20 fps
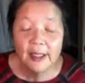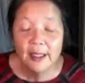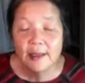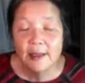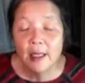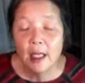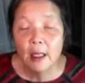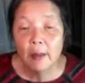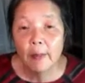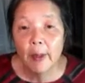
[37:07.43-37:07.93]

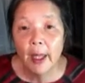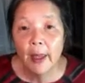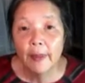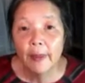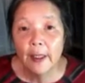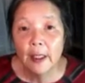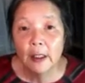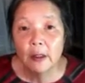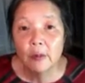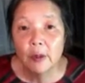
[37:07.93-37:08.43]
It's not a
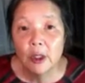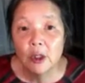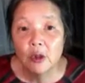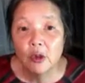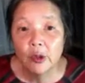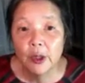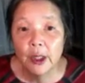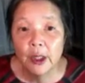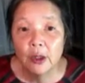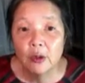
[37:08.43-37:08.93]
bad thing to be
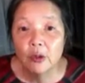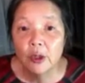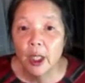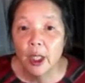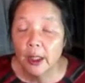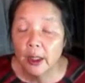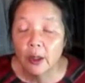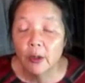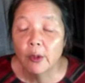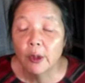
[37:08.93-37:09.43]
doing. You're
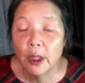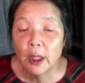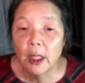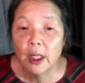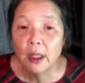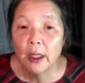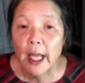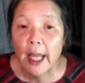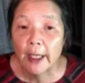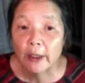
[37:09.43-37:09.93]
not going to get